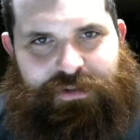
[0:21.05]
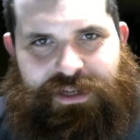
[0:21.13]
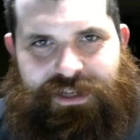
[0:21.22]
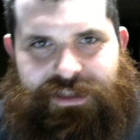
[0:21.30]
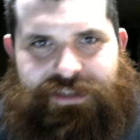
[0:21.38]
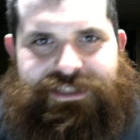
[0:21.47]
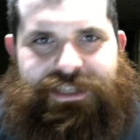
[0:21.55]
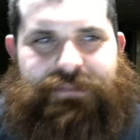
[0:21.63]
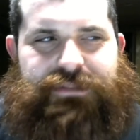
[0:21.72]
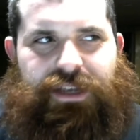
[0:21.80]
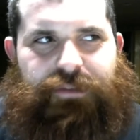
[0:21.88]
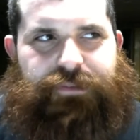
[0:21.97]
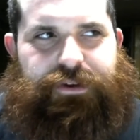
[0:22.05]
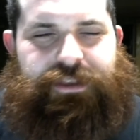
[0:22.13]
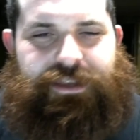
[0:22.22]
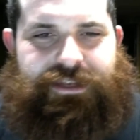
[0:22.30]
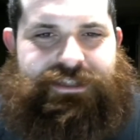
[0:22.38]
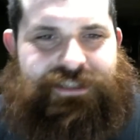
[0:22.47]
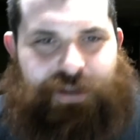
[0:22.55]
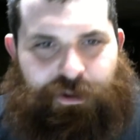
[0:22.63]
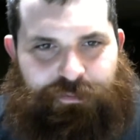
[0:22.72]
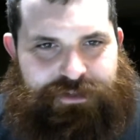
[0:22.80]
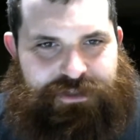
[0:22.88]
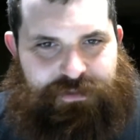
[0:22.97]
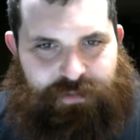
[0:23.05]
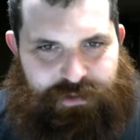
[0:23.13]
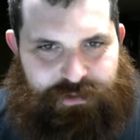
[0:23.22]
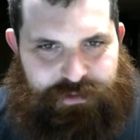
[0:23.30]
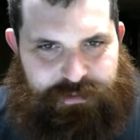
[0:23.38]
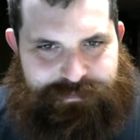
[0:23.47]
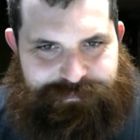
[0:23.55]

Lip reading: Like, this seems like a very like selfish world